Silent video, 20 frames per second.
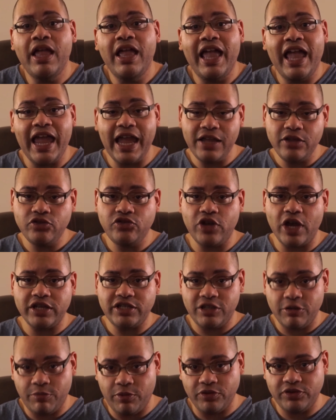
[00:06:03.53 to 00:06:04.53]

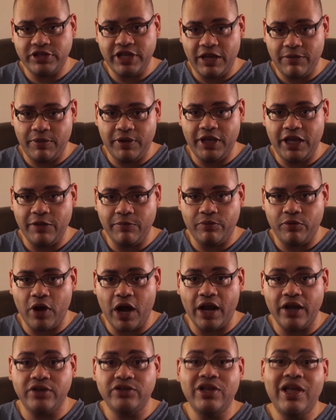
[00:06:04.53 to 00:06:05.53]
ingestible CBD
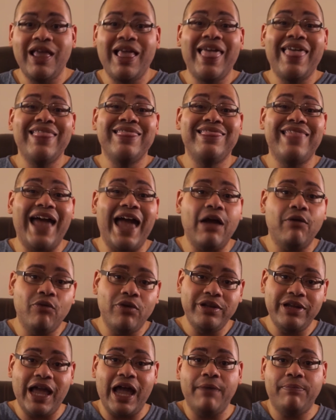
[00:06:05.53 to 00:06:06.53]
products, that would
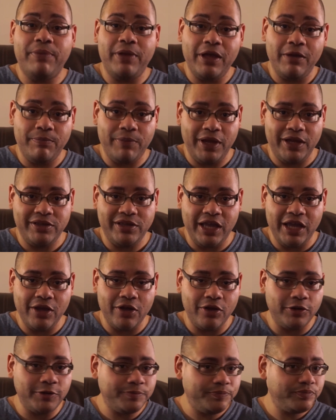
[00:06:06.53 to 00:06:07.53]
not be a big
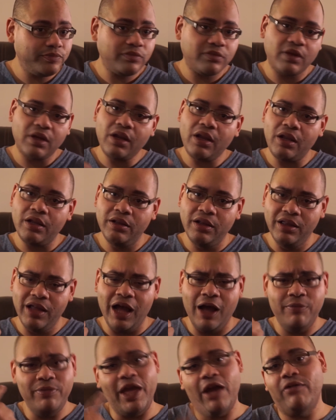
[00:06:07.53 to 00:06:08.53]
deal.
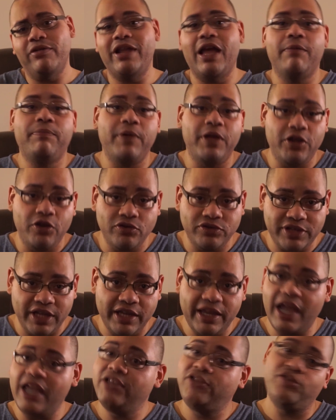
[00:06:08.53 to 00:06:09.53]
That would not be used
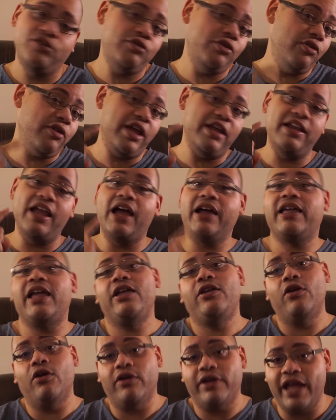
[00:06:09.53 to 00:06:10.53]
against you. You cannot get
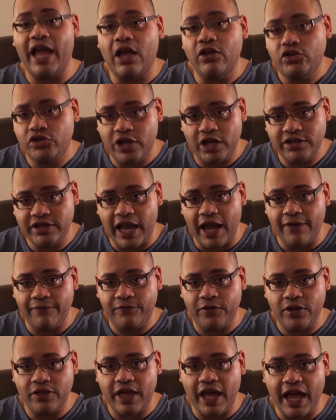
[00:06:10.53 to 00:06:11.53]
your account shut down
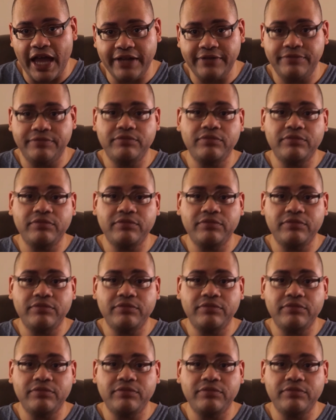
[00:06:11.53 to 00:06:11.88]
for that.